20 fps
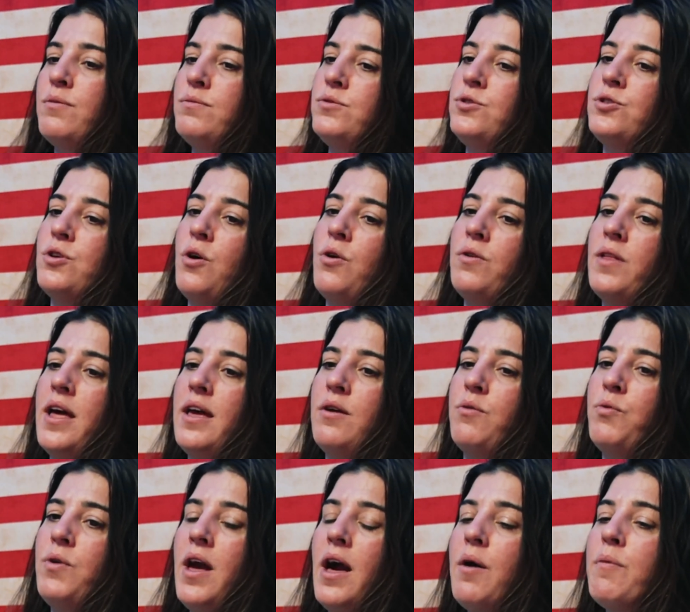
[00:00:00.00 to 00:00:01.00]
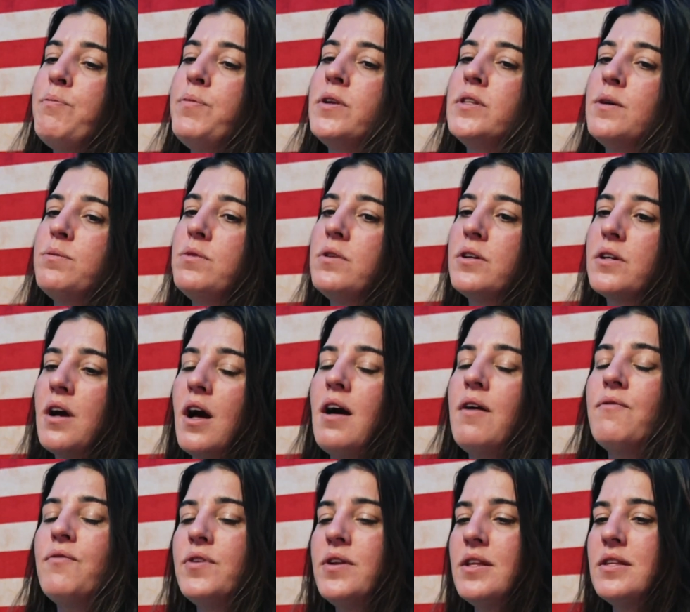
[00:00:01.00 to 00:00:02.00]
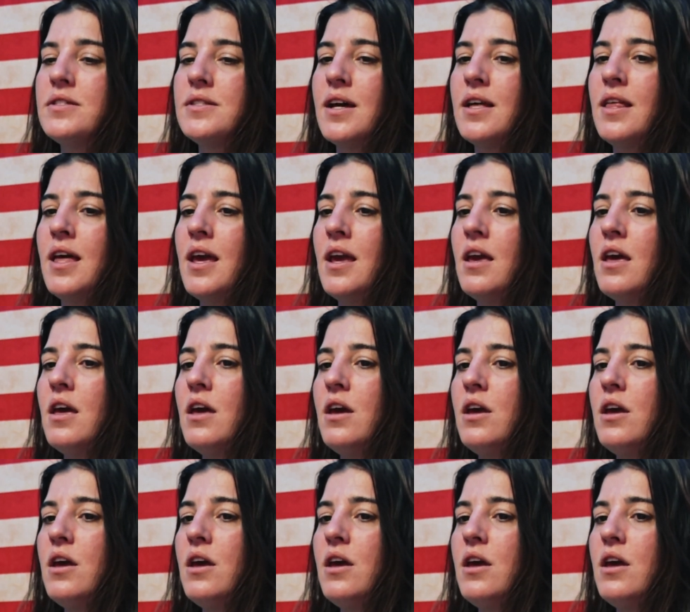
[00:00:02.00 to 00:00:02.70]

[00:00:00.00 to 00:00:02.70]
So like we help build up their confidence that like,